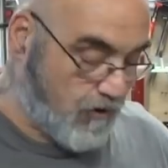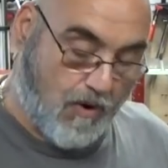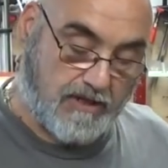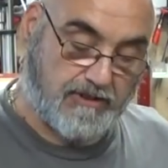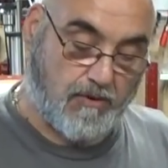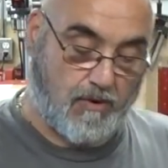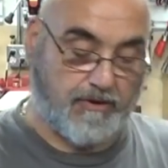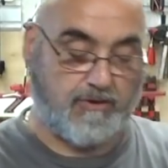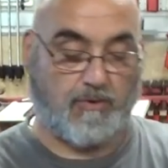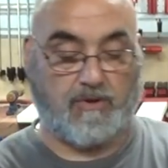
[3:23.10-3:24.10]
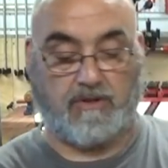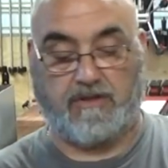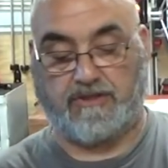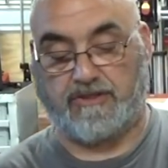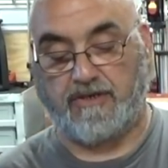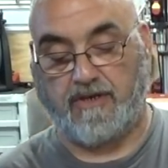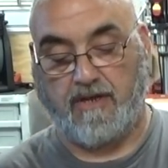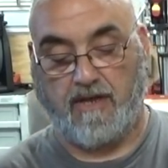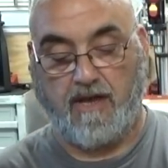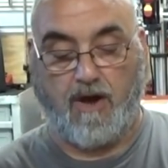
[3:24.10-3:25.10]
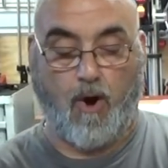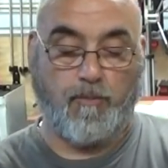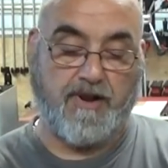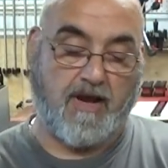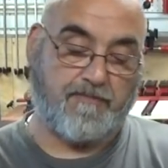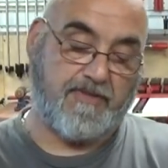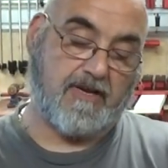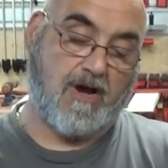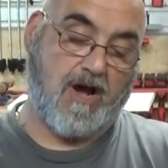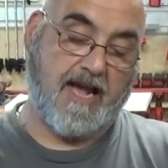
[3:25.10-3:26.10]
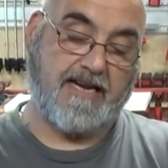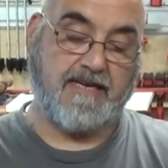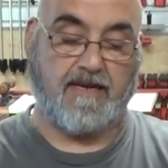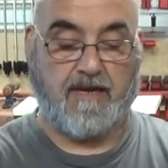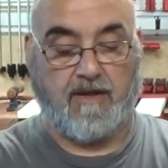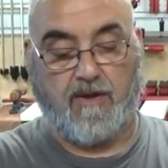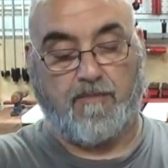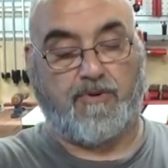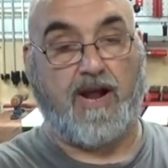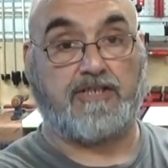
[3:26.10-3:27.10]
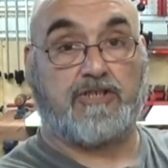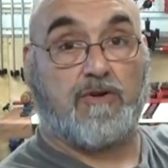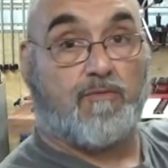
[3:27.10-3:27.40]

course, on all the tools, open up the guide, press the